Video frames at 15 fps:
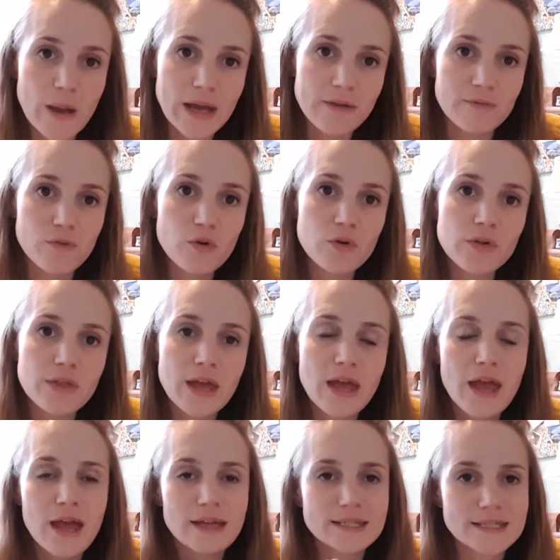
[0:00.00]
and forth,
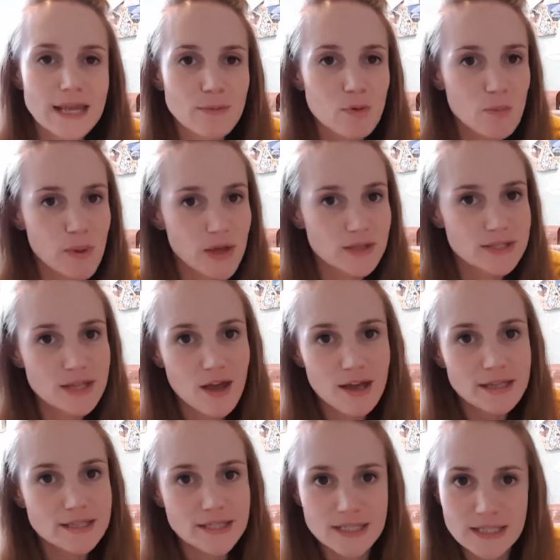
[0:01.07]
same on both
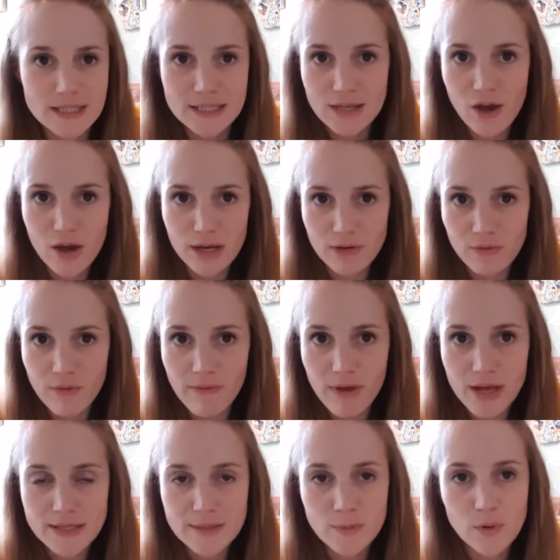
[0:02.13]
sides, it's entirely
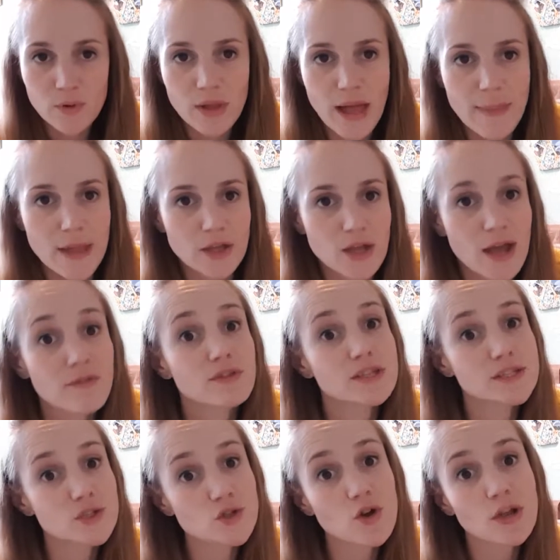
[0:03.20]
reversible. And then you have the
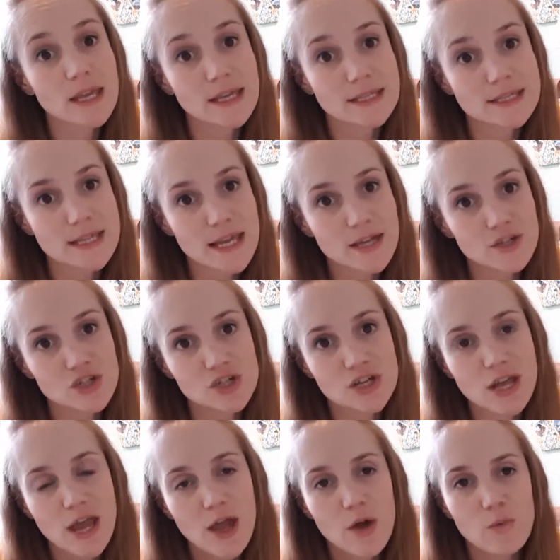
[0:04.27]
stocking stitch,
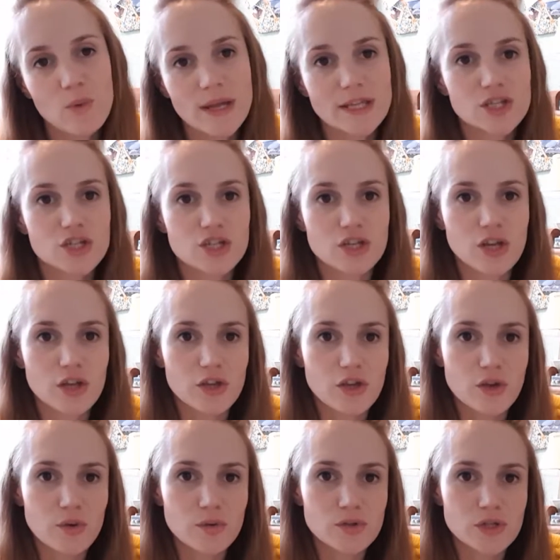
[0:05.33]
which
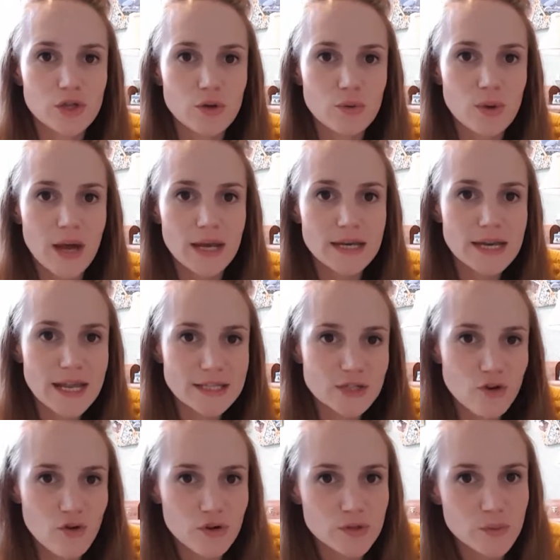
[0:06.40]
you do a knit
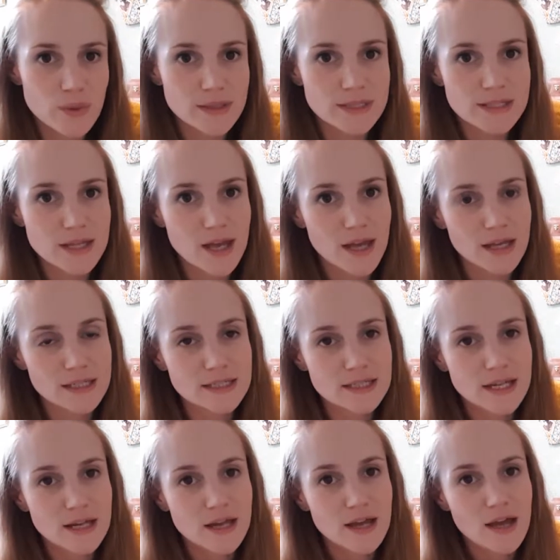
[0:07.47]
across one side
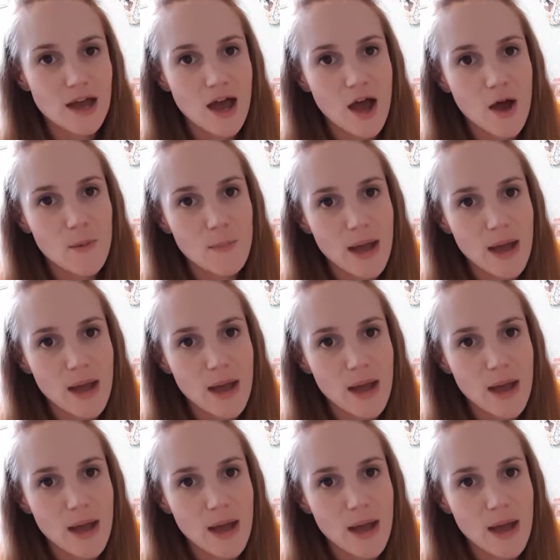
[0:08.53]
and